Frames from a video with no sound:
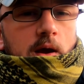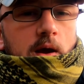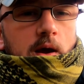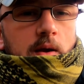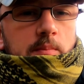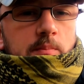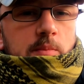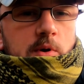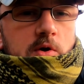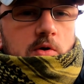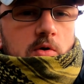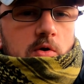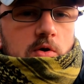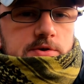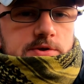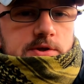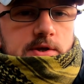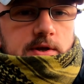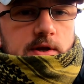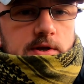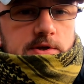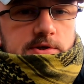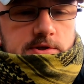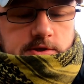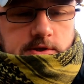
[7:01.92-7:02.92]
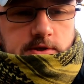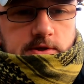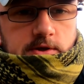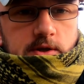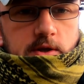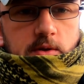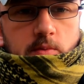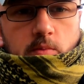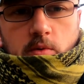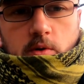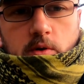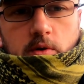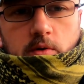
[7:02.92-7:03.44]
And because of this, they
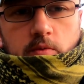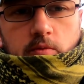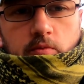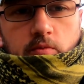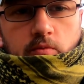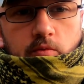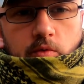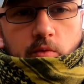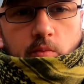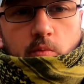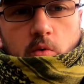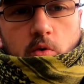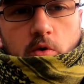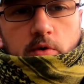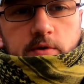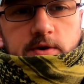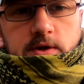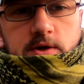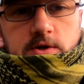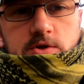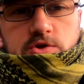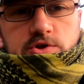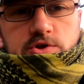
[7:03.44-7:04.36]
were rewarded